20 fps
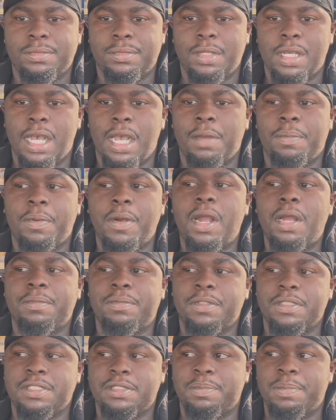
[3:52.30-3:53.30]
I
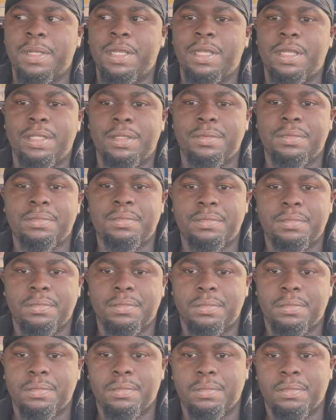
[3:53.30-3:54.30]
probably spent
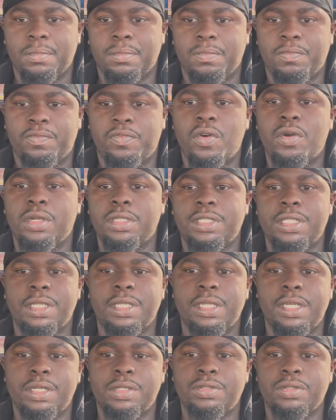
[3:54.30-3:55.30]

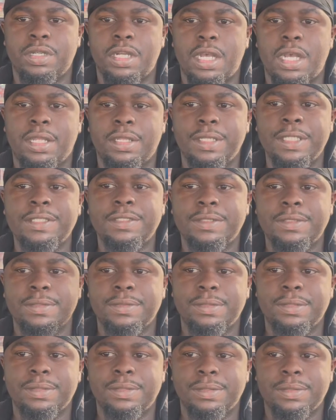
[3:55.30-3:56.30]
$1,400.
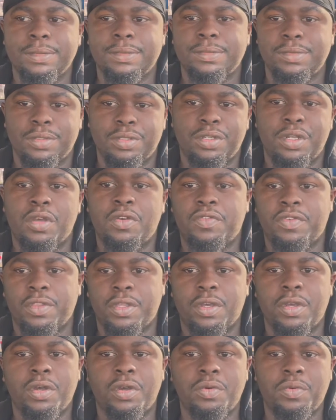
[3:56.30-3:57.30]
You know, for the
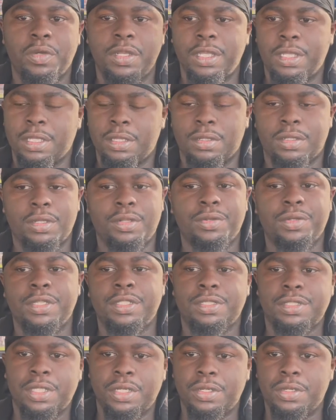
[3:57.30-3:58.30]
whole week,
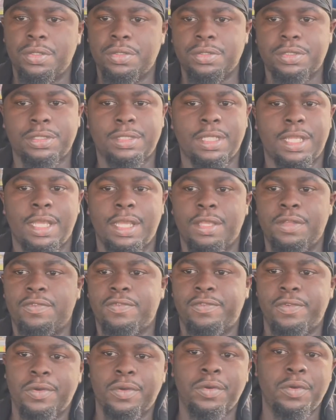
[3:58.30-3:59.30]
including tolls, stay,
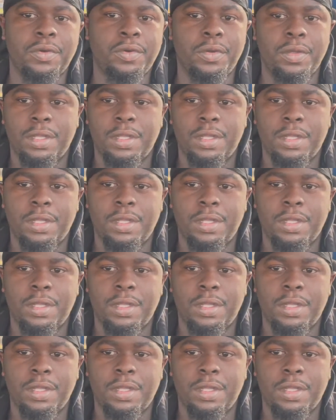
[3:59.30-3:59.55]
food,